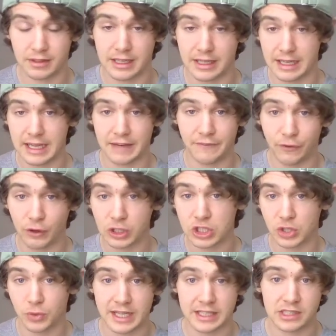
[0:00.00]
It
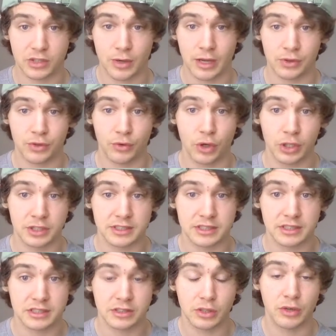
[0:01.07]
fluctuates throughout the runs.
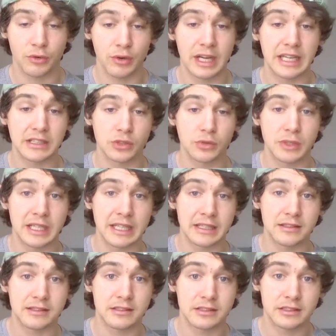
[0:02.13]
So you really do
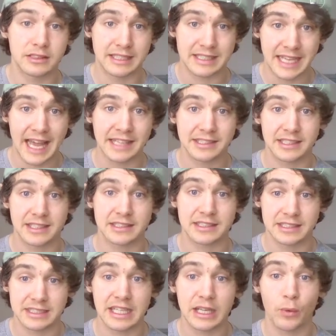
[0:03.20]
need to test it
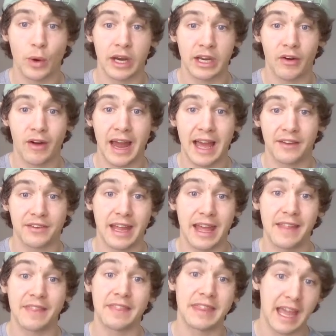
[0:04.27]
to see where you're at,
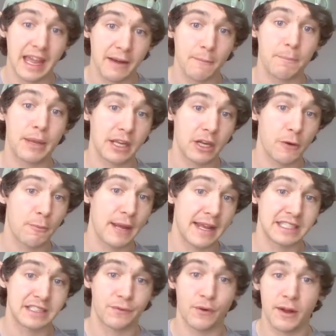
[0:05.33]
and then pick your
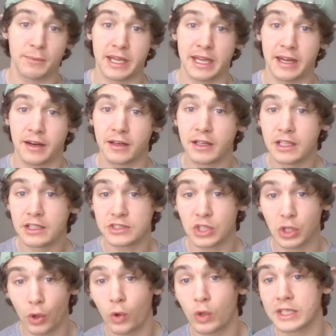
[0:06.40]
pace from there.
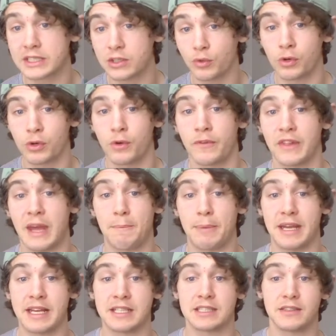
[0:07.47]
So the goal is to run over that
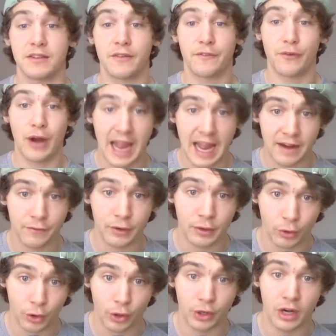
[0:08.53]
pace for every
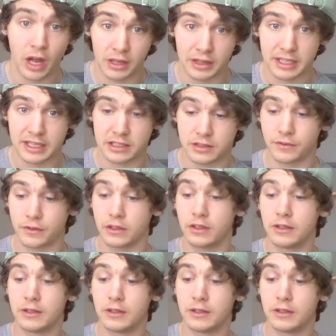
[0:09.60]
run on the interval.